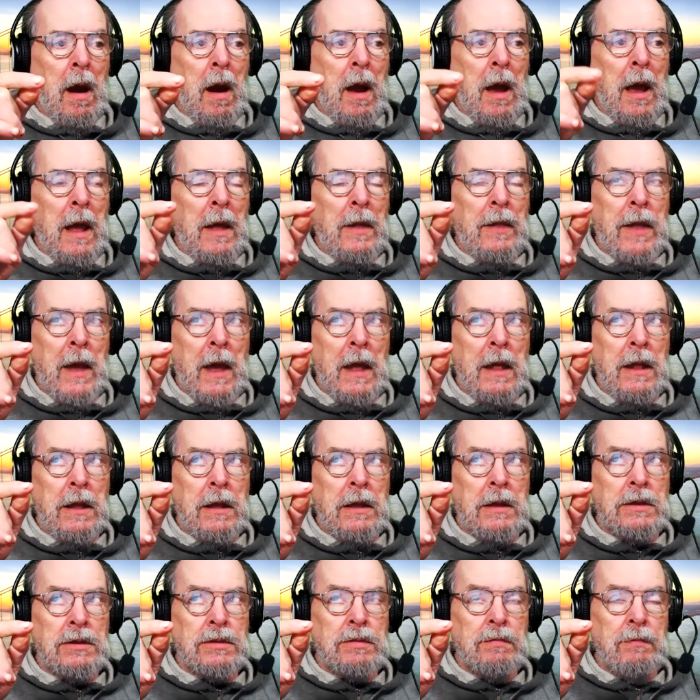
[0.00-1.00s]
and that
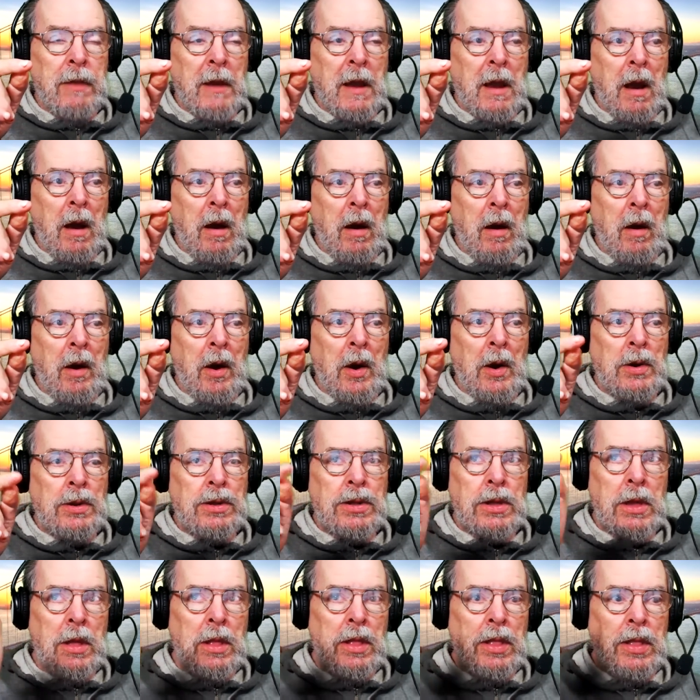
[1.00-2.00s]
is
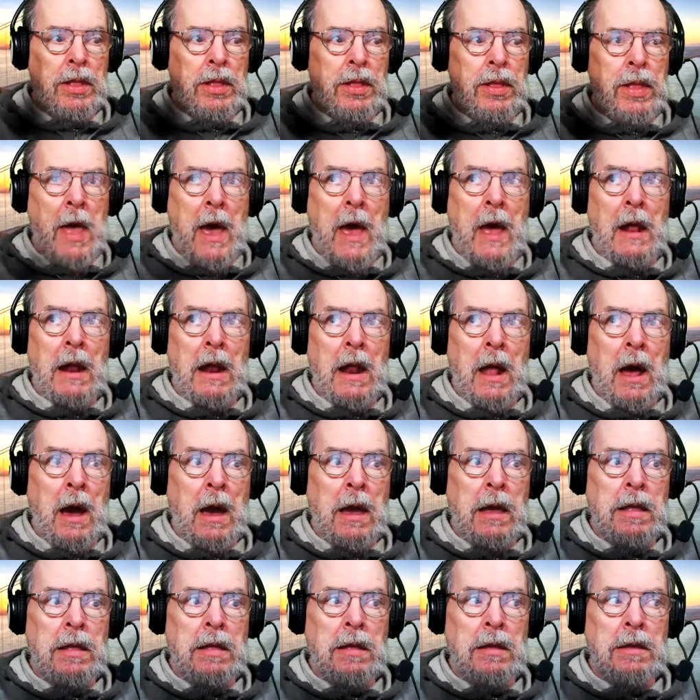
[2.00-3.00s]
because that
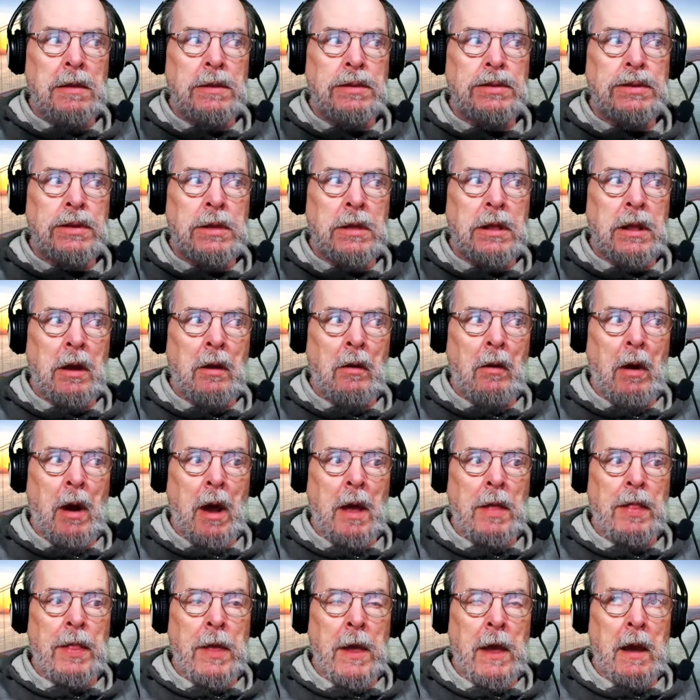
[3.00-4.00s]
light sitting
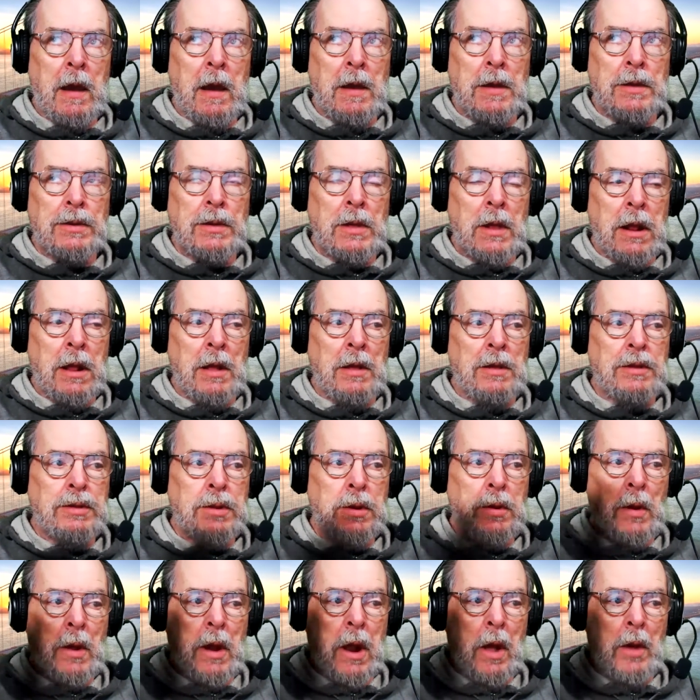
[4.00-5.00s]
right there is a little
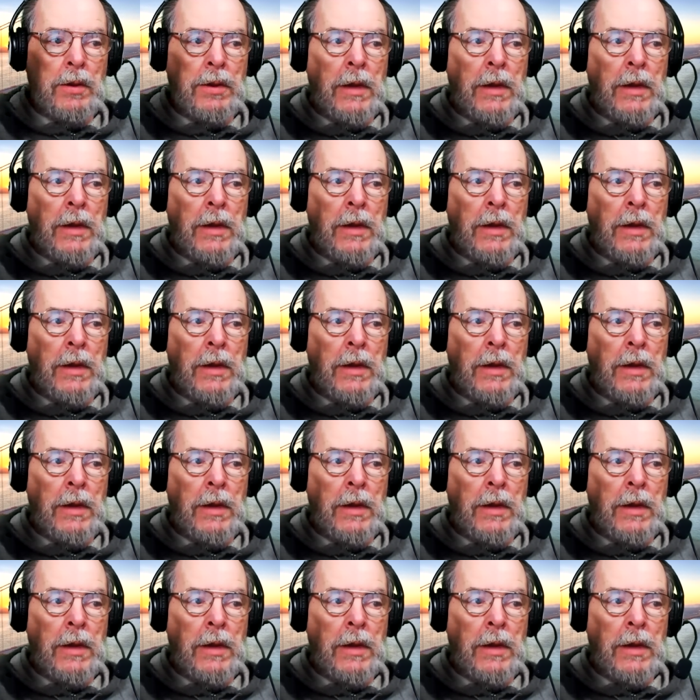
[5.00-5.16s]
too close.